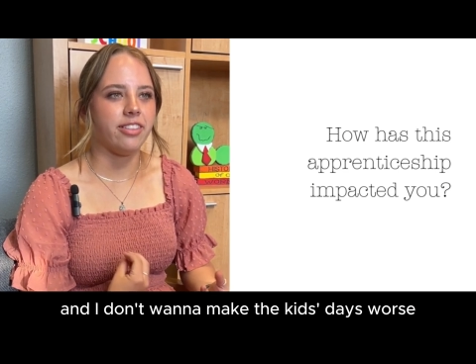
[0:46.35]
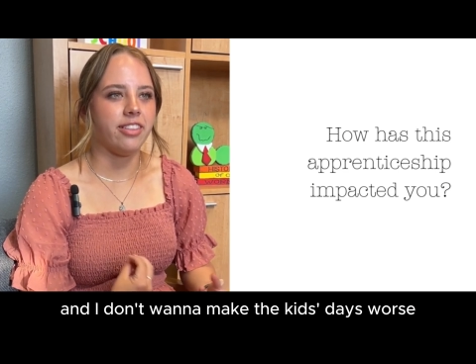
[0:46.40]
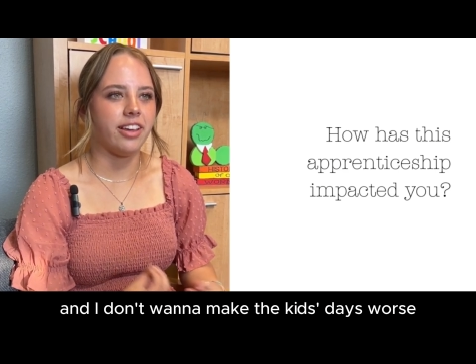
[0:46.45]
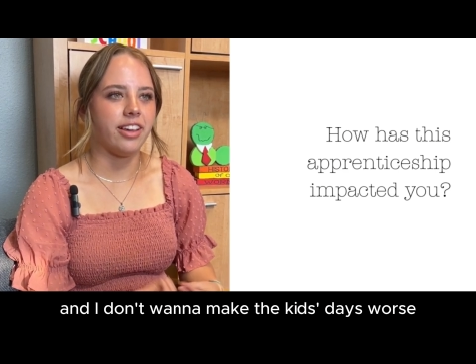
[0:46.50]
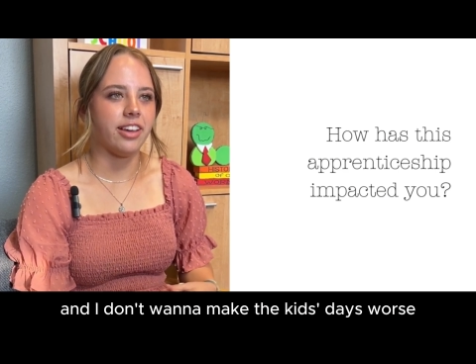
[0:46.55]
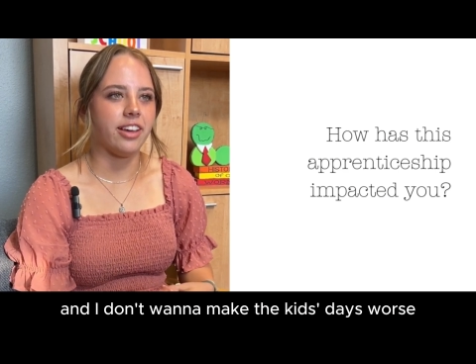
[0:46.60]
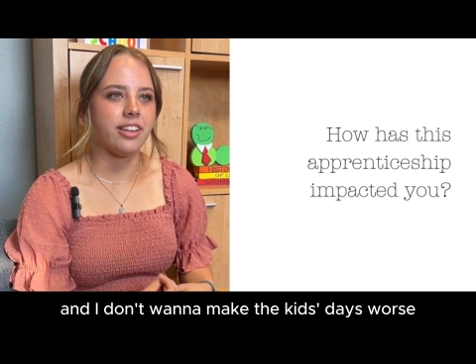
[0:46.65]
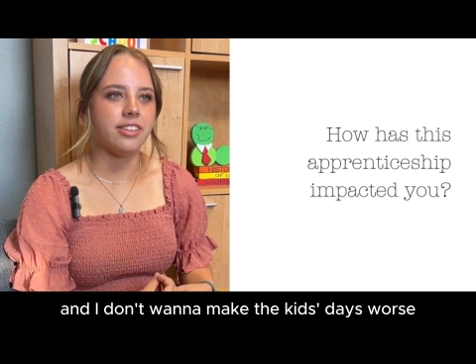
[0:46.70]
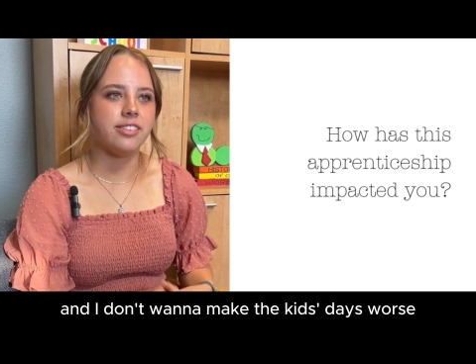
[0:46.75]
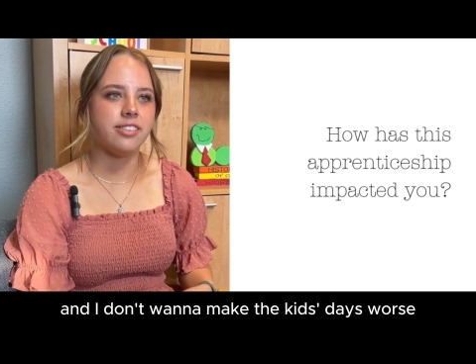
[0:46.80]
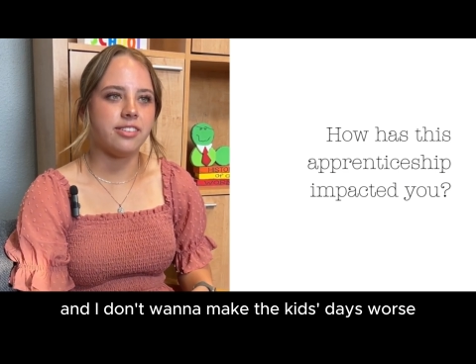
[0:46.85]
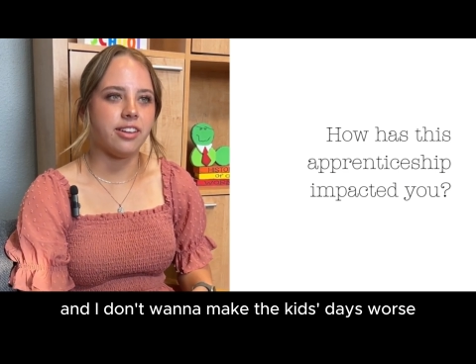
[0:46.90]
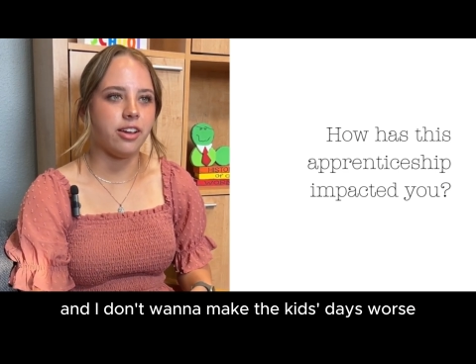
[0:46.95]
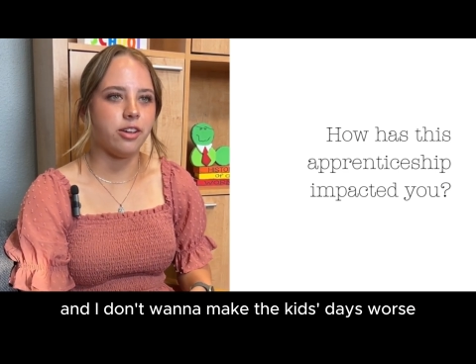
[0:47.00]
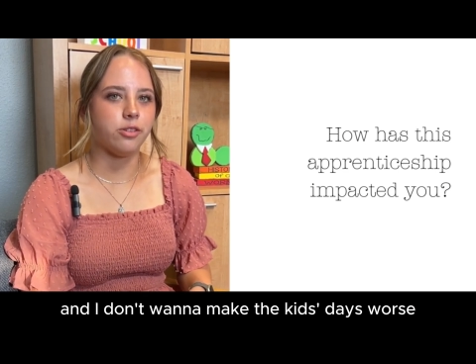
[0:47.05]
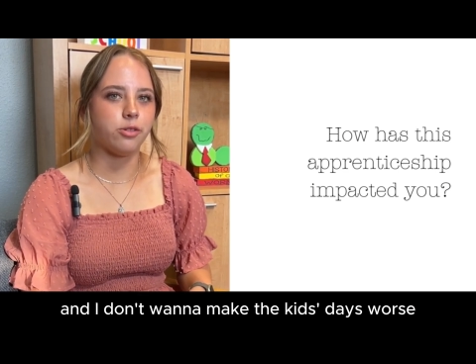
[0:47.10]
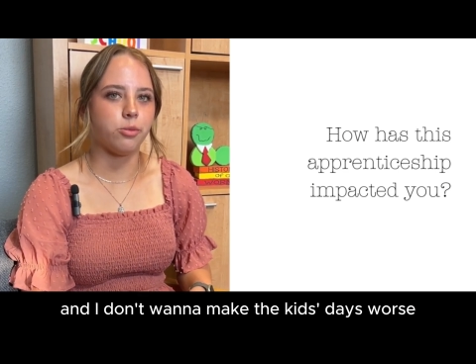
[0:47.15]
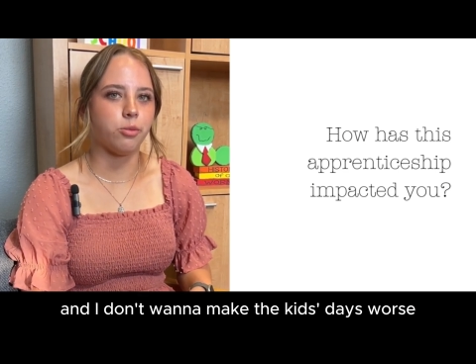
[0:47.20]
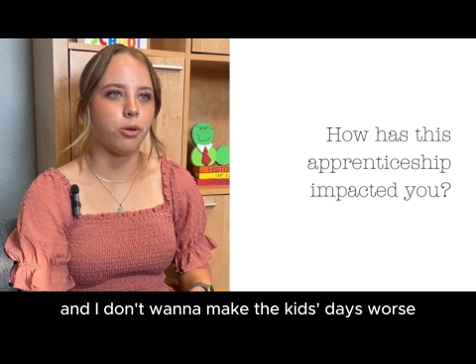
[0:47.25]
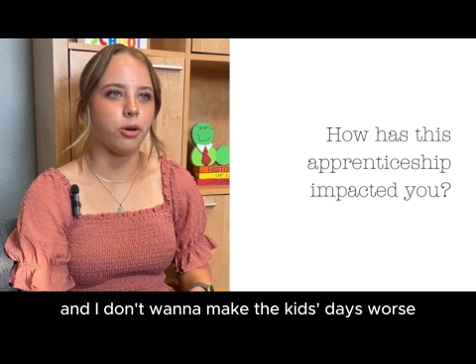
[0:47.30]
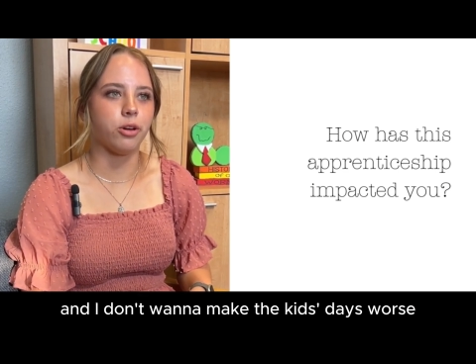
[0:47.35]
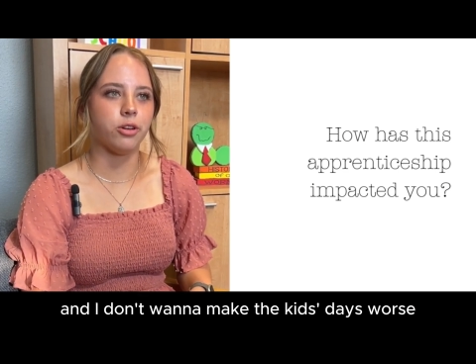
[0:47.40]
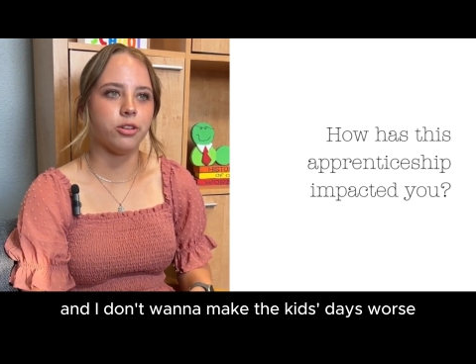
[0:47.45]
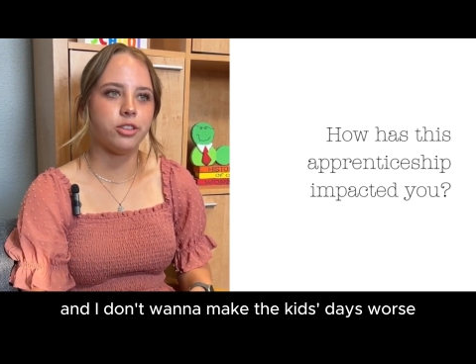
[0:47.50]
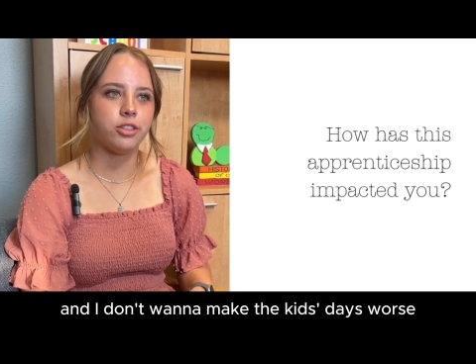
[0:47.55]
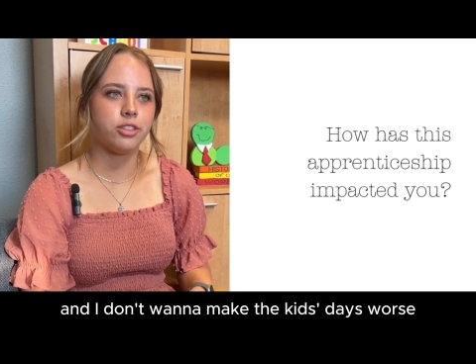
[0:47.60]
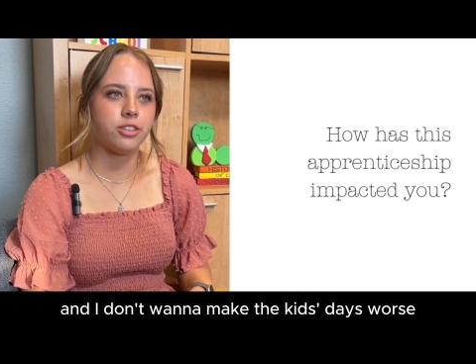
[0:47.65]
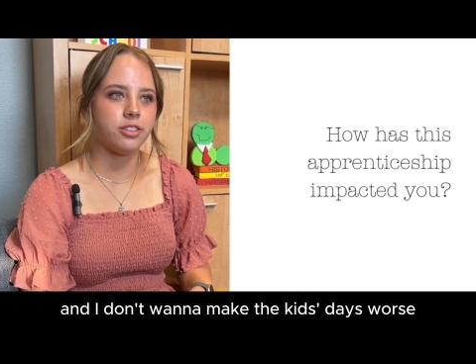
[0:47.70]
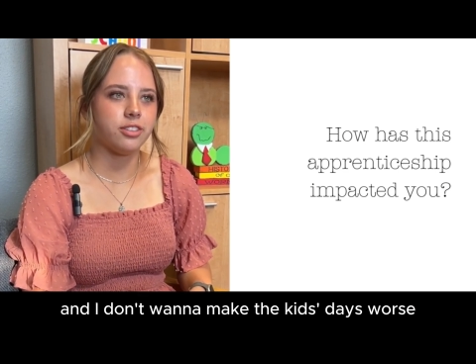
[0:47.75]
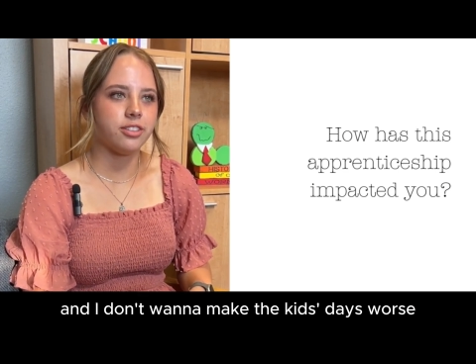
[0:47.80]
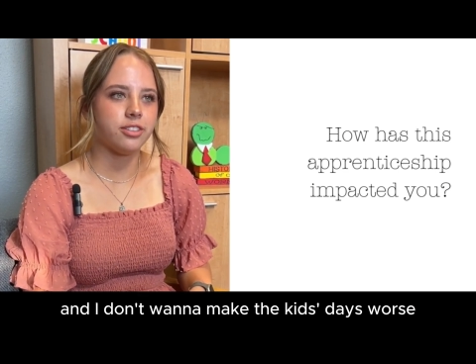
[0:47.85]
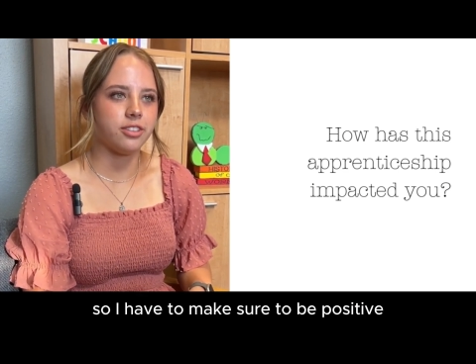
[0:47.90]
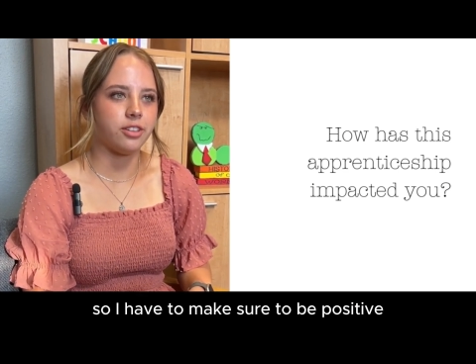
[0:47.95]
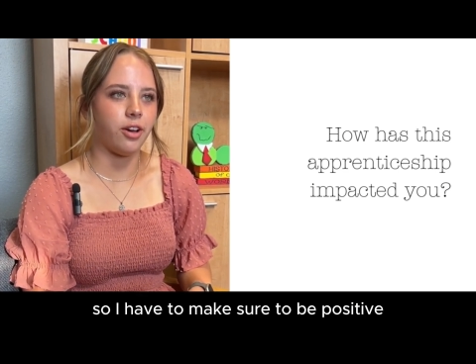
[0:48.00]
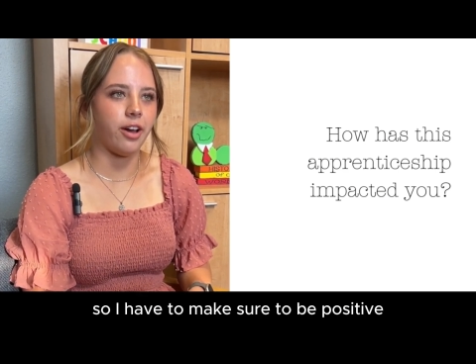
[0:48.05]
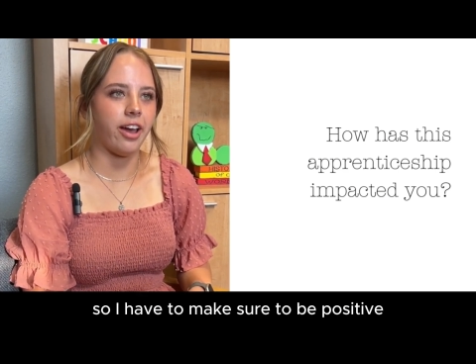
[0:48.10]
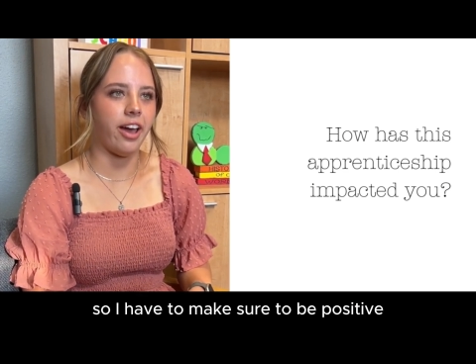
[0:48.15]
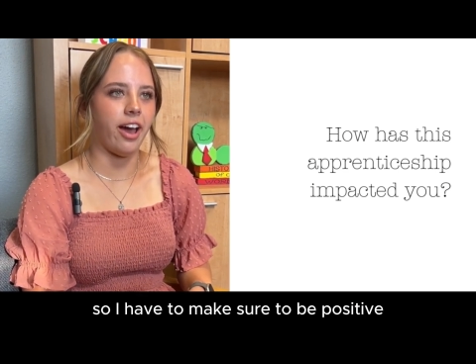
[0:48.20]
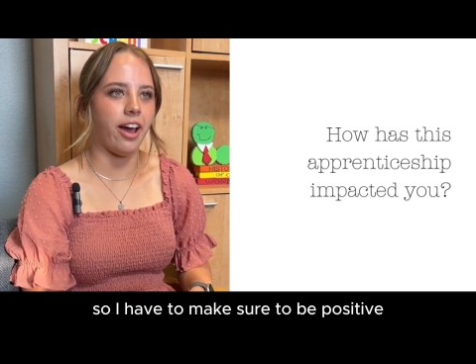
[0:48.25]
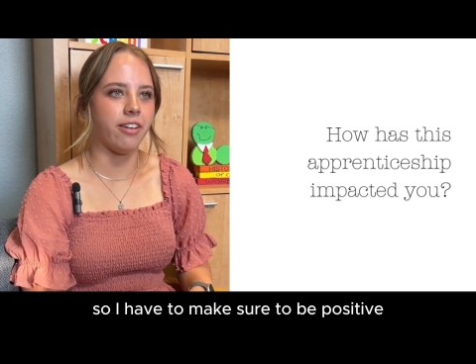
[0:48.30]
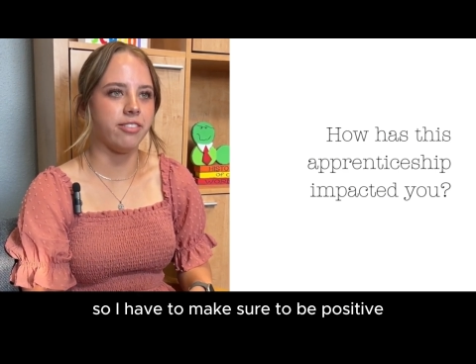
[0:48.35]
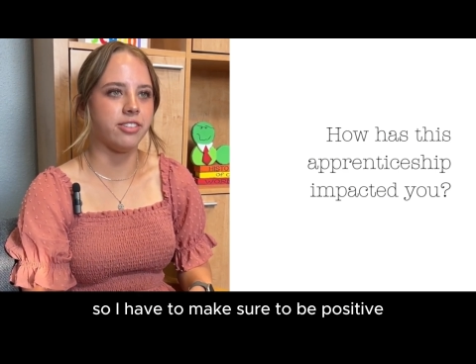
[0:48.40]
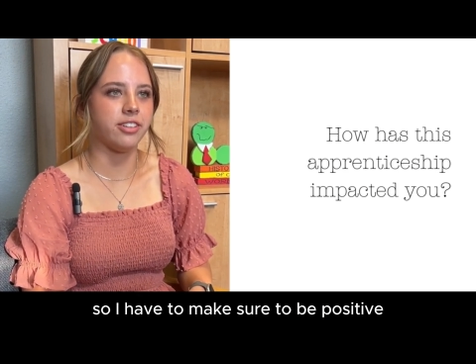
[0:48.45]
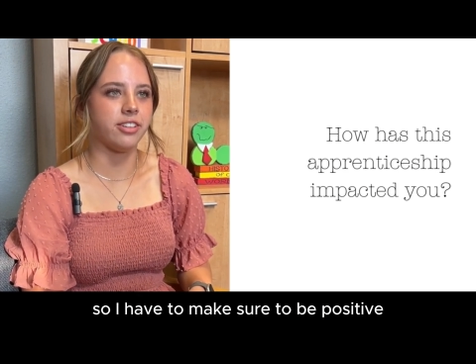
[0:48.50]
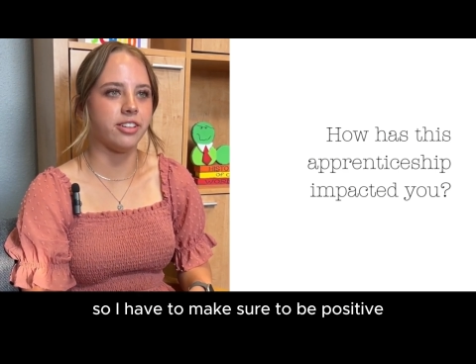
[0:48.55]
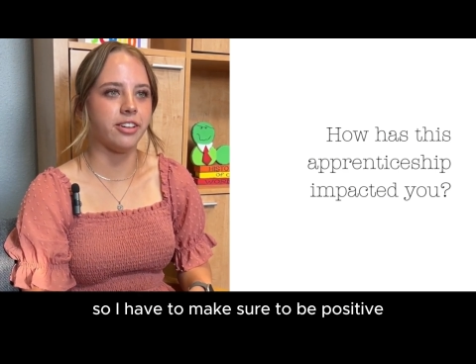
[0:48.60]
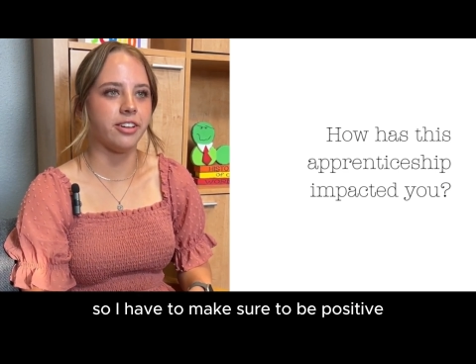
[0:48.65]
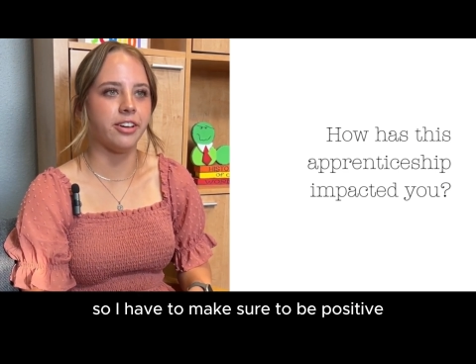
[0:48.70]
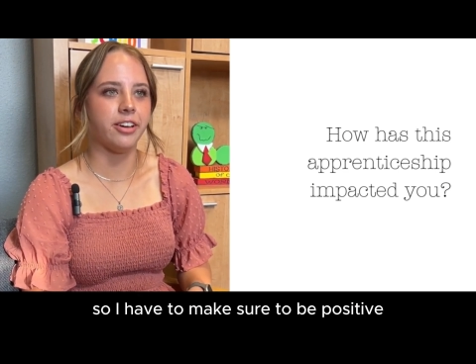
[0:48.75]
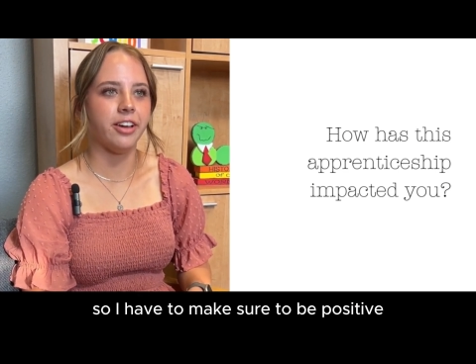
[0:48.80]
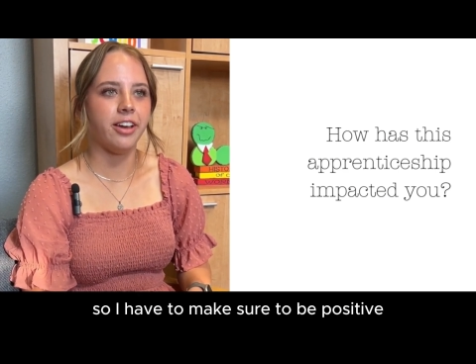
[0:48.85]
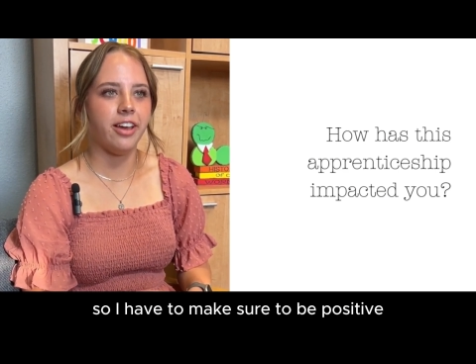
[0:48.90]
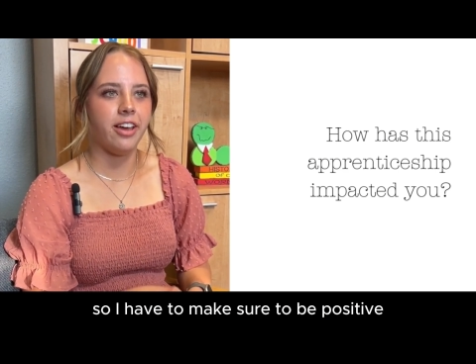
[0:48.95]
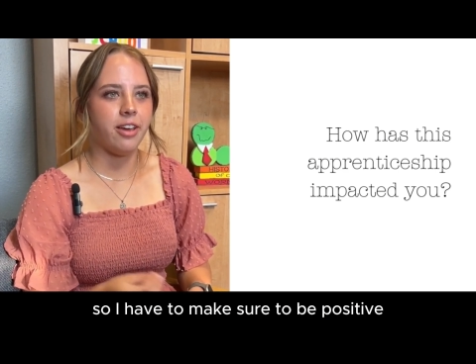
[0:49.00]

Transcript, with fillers: the kids' days worse. So I have to